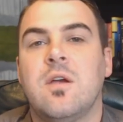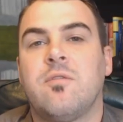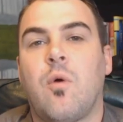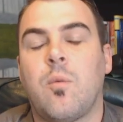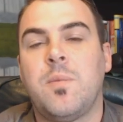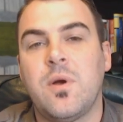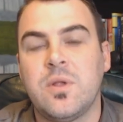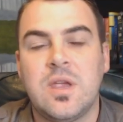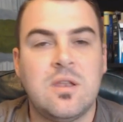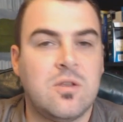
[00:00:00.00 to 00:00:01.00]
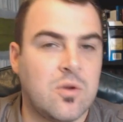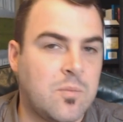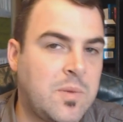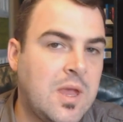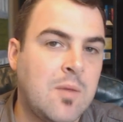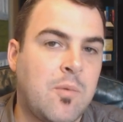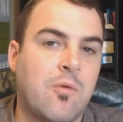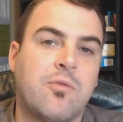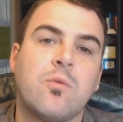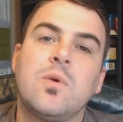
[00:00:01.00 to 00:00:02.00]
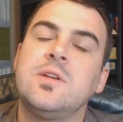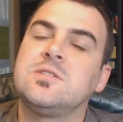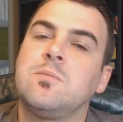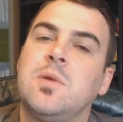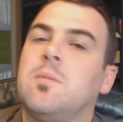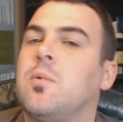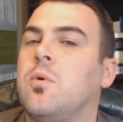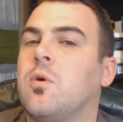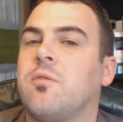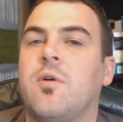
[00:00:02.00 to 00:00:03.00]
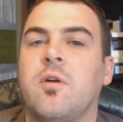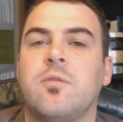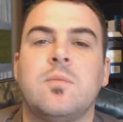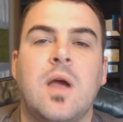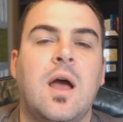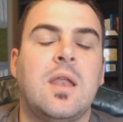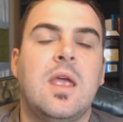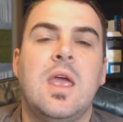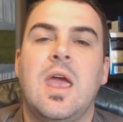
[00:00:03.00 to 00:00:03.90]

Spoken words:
for building into your people, for reaching people who are far from God.